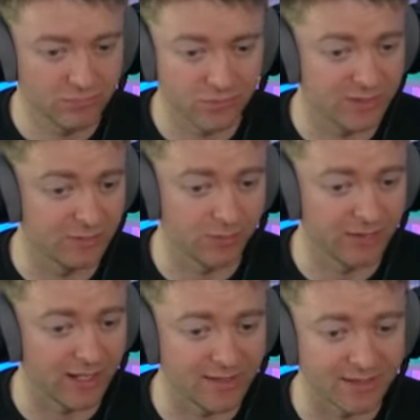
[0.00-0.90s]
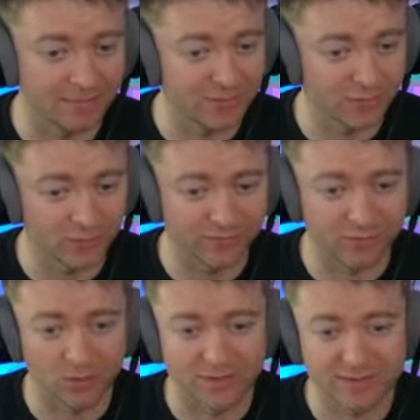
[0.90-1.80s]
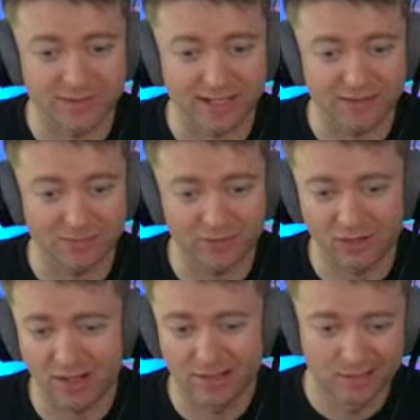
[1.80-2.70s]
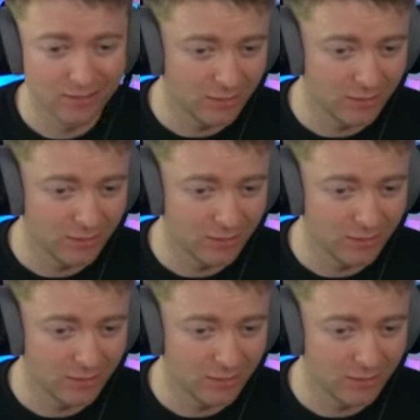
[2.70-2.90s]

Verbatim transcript: see what the guy's up to, if he wants to take me or not.